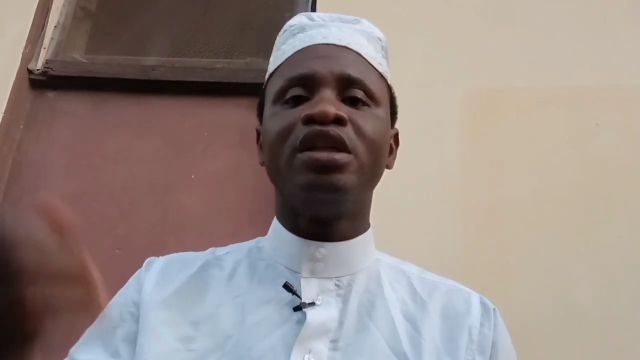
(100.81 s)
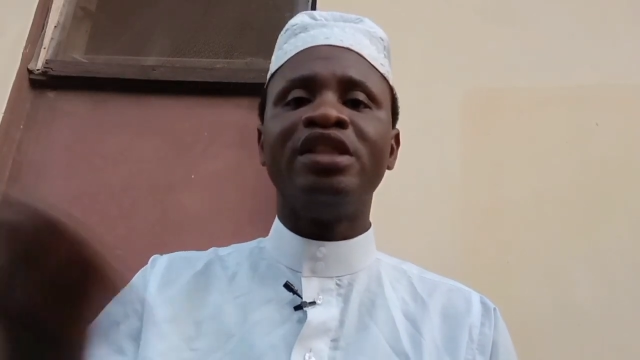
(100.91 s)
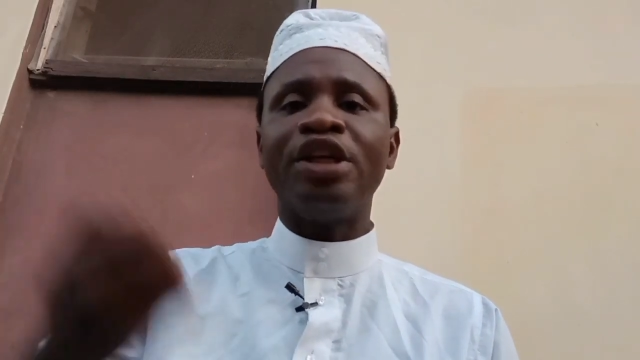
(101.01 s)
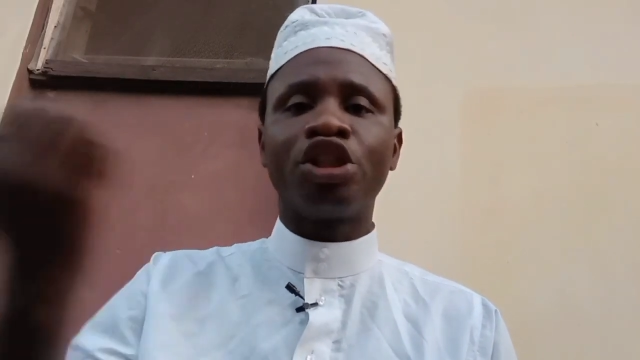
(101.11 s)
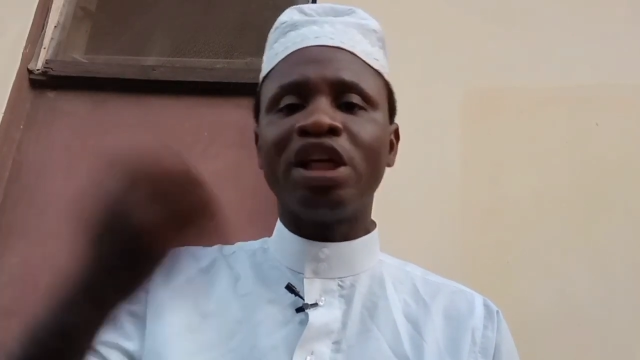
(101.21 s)

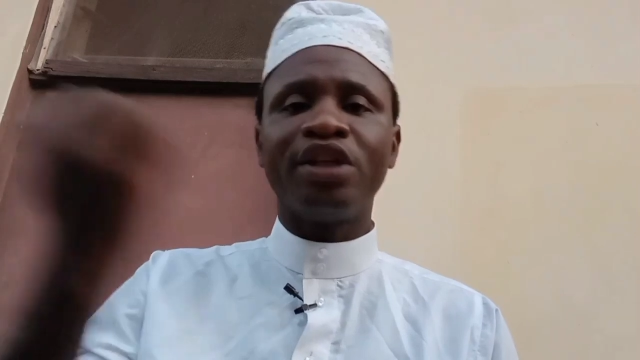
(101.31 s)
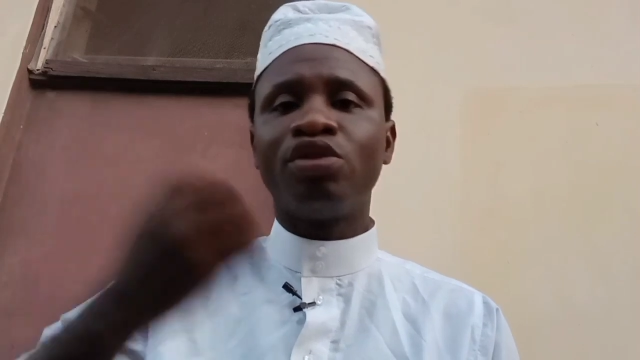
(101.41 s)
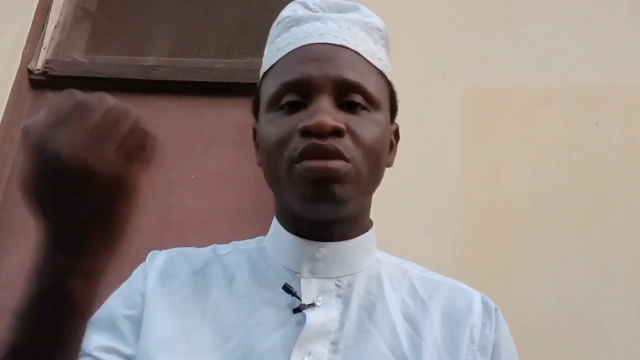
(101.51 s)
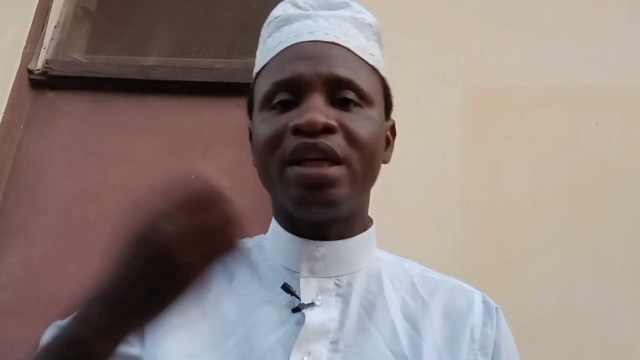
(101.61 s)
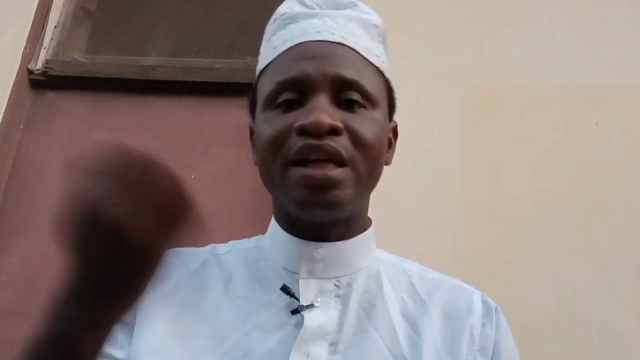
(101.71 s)
then shake it
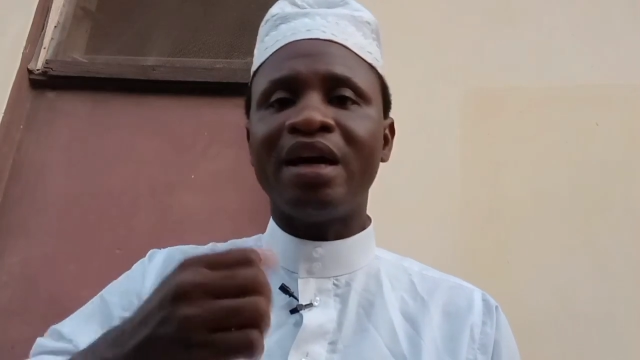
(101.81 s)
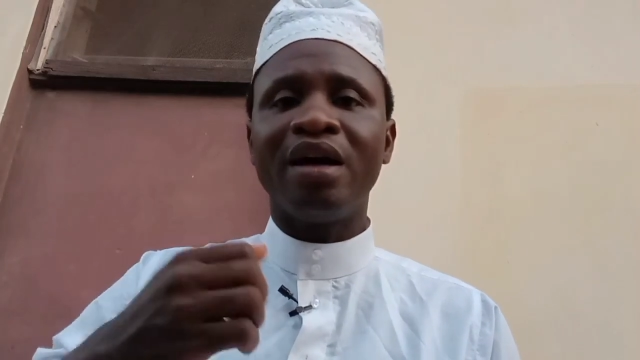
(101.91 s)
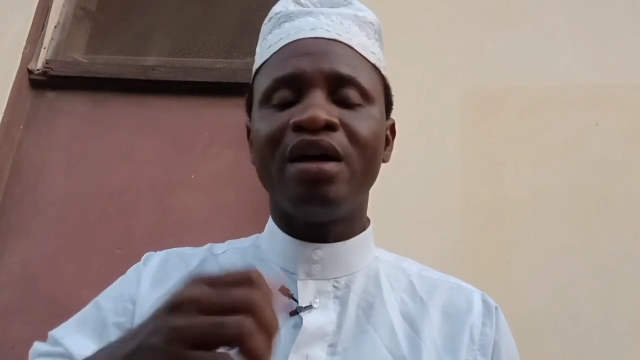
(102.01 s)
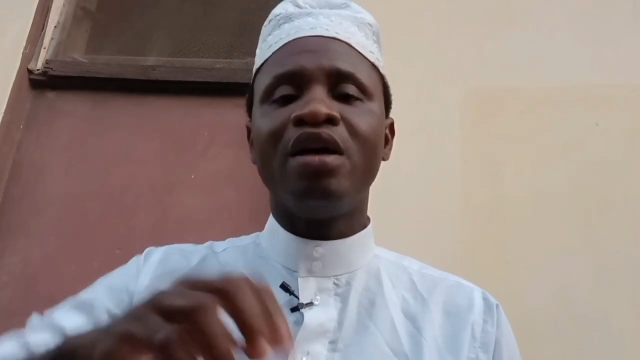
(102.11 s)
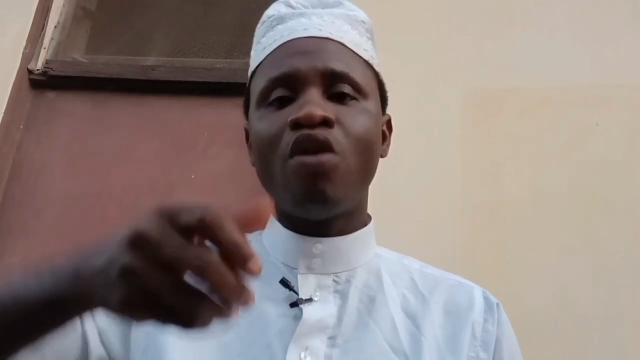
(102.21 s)
together,
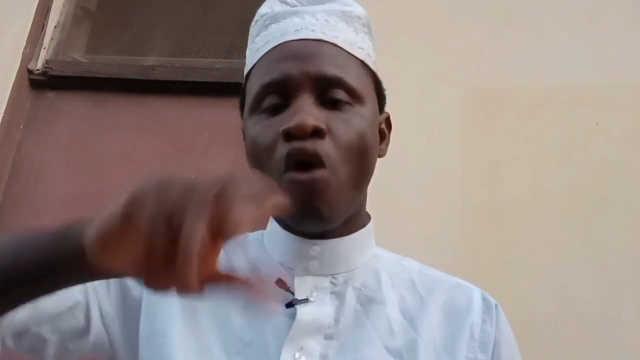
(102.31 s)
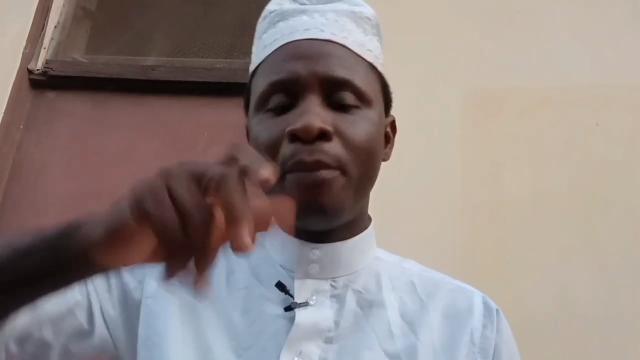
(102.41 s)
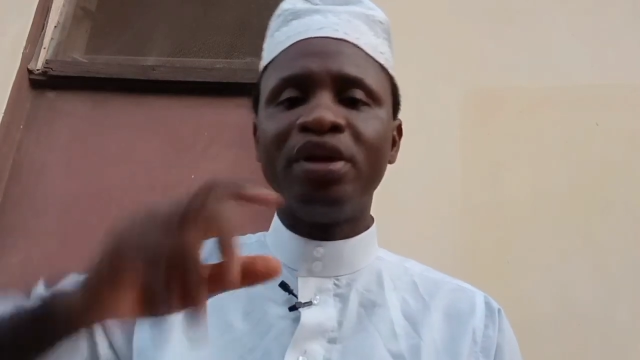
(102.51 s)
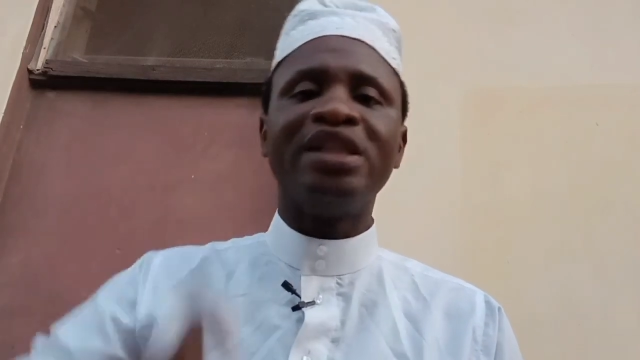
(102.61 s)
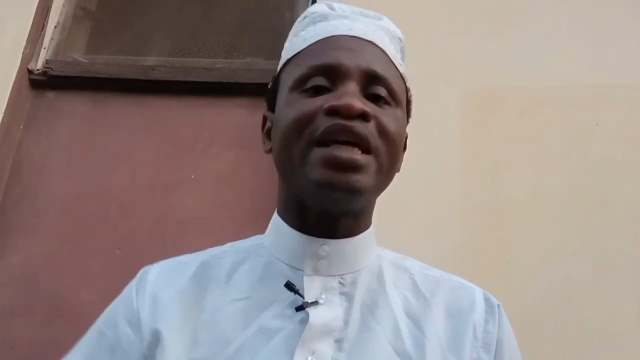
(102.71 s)

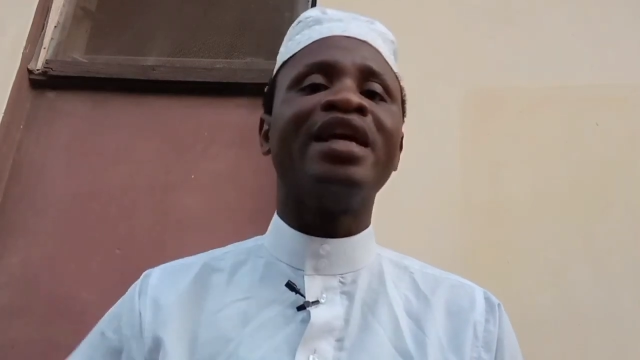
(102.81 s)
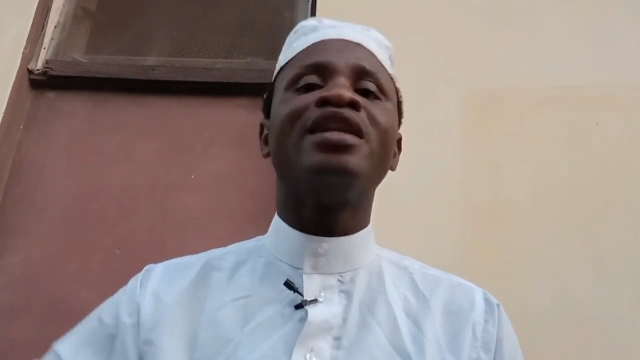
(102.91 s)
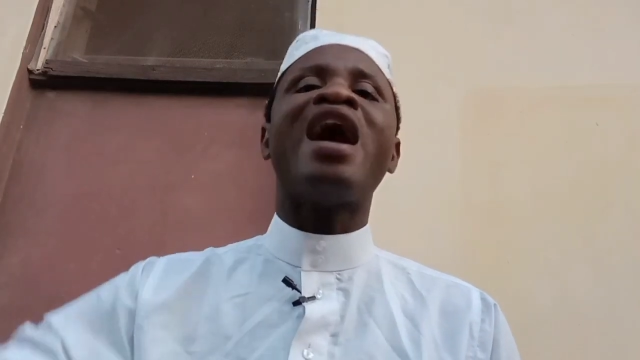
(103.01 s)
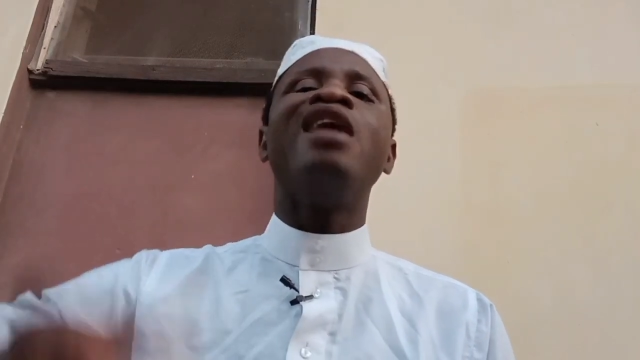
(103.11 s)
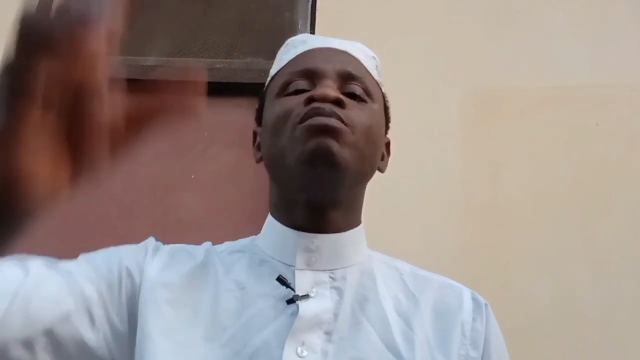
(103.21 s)
open it
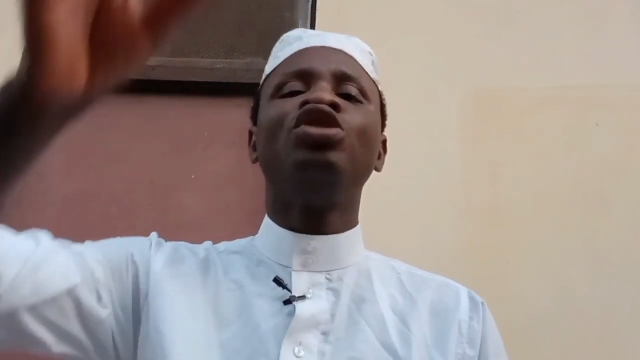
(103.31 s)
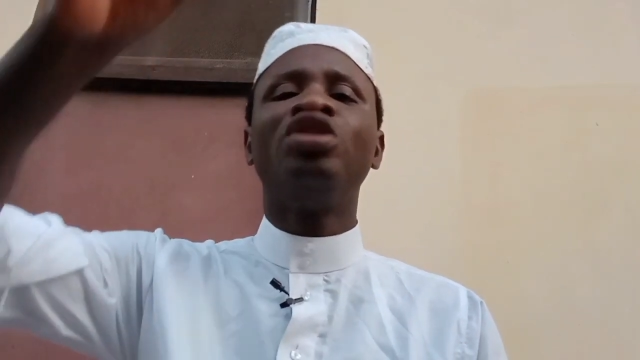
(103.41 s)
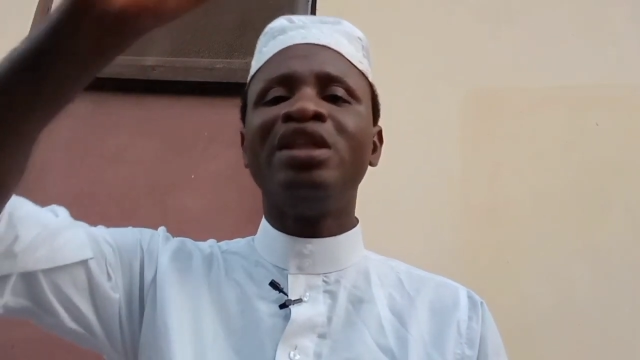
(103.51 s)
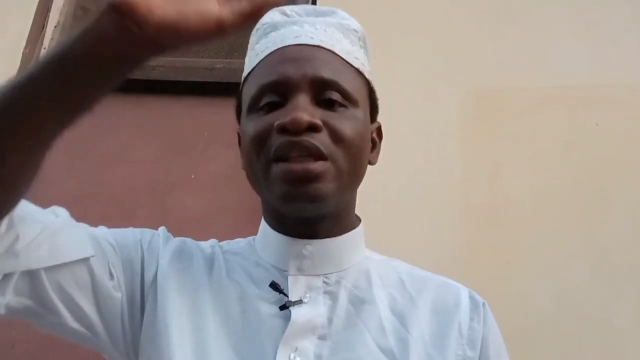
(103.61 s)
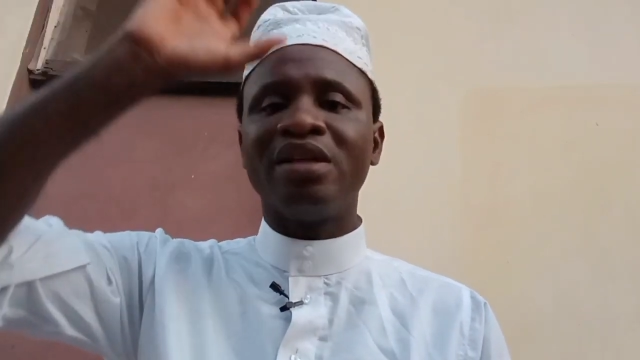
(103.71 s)
again, and
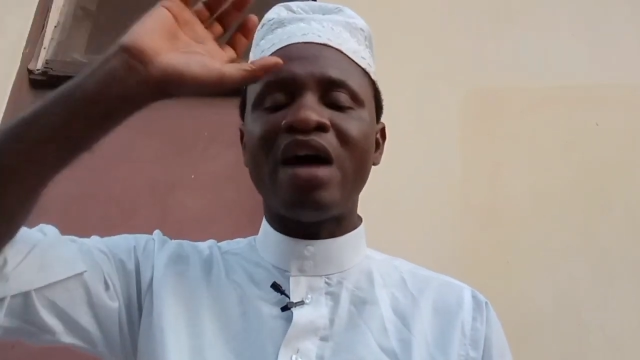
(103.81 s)
drink.